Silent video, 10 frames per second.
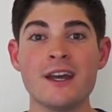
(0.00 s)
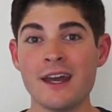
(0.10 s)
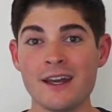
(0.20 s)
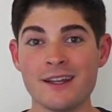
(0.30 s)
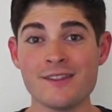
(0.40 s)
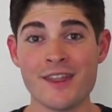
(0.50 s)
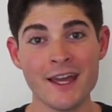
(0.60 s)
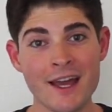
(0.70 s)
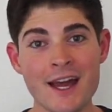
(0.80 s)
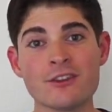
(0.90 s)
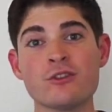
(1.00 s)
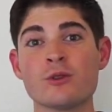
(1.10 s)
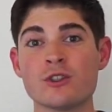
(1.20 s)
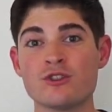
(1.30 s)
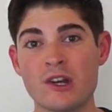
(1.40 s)
and they had
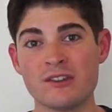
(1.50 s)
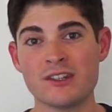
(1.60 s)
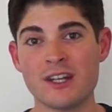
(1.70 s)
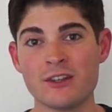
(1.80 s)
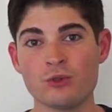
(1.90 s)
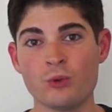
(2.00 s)
to address it as